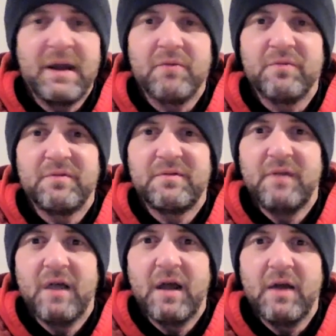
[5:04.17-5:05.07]

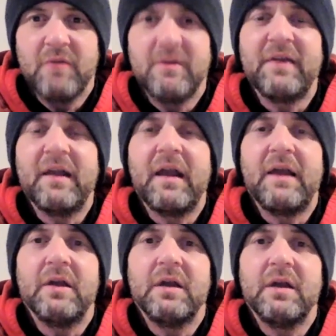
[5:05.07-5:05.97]
I don't take that
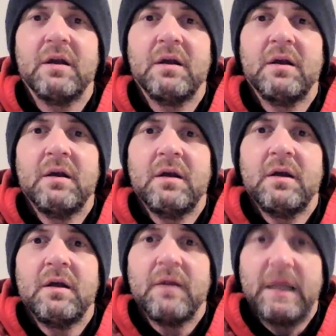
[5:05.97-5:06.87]
lightly.
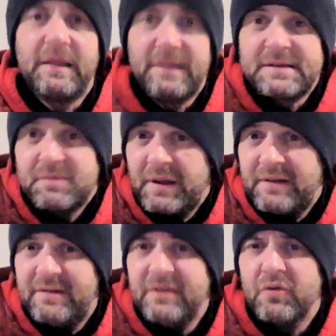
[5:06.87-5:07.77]
Like that's a big
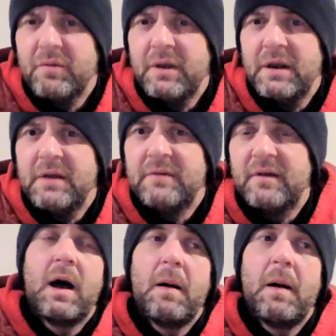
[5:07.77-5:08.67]
deal to me.
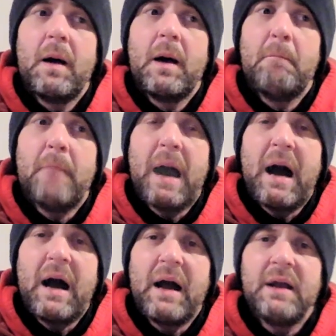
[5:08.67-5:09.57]

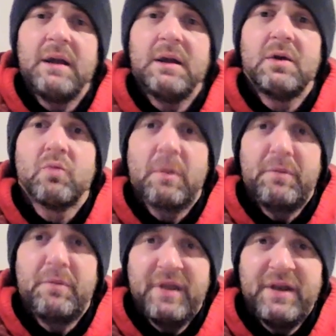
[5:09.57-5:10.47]
My
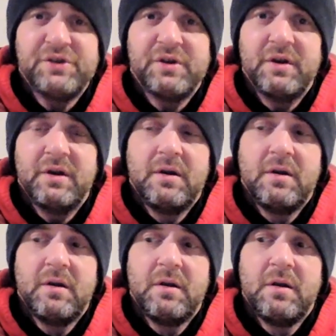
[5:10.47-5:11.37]
reputation
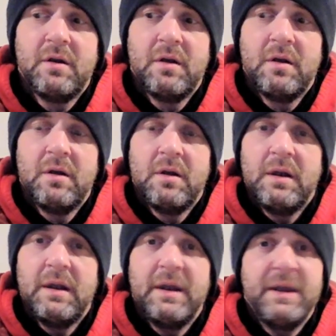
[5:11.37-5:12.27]

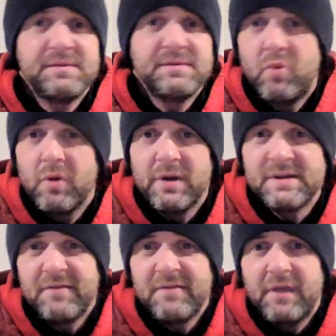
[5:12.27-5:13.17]
is important. It's
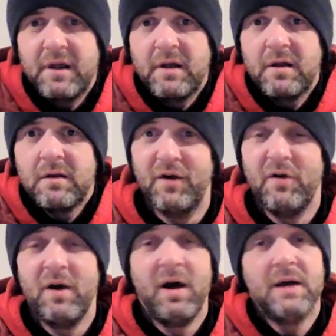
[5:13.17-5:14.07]
everything. You know?
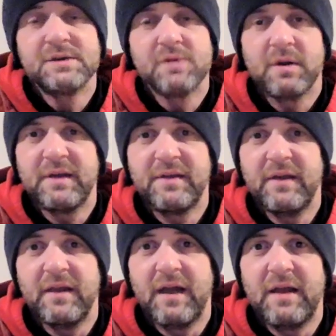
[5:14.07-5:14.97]
So I don't take
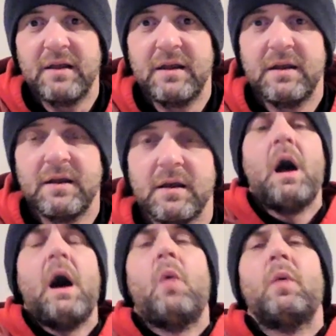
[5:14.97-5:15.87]
that lightly.
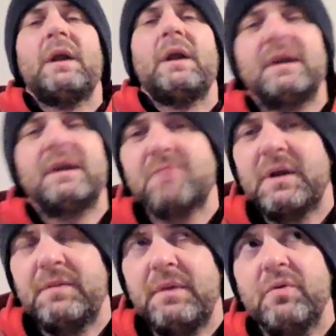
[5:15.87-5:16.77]
What I try to explain
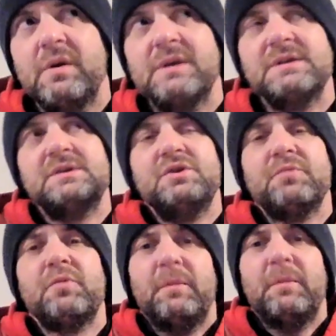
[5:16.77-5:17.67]
to people is you're
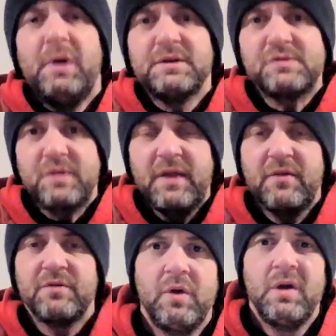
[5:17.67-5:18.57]
putting a puzzle
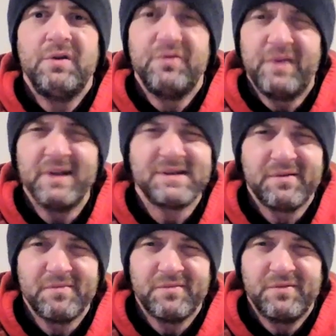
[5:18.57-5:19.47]
together. Do kids
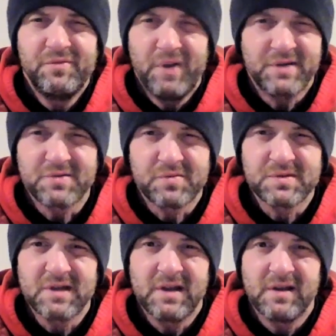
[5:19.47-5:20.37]
still do
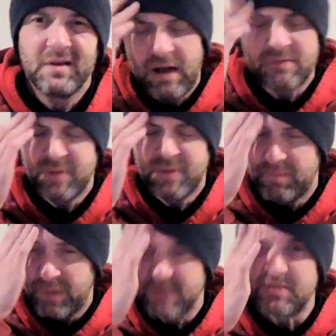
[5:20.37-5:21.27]
puzzles? Like I was a
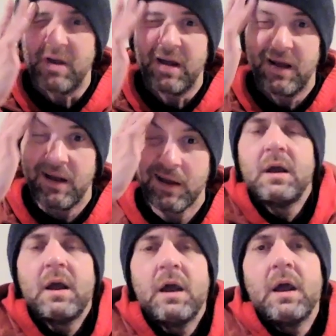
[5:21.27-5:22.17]
big puzzle guy.
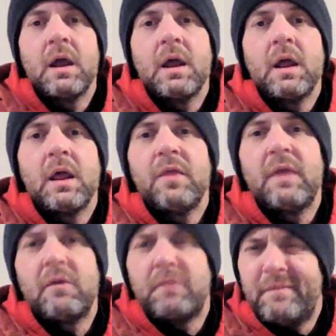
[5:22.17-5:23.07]

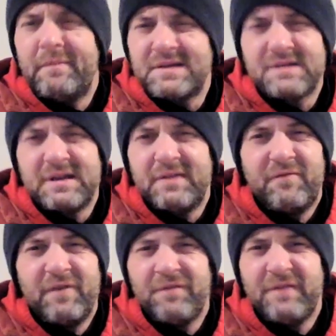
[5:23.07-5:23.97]
They would be missing
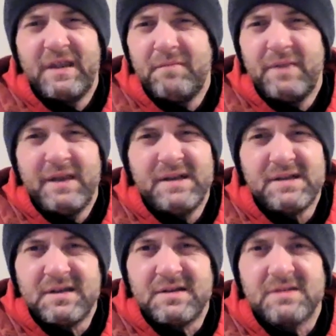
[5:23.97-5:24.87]
15
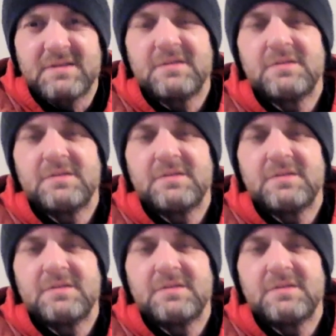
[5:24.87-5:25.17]
pieces.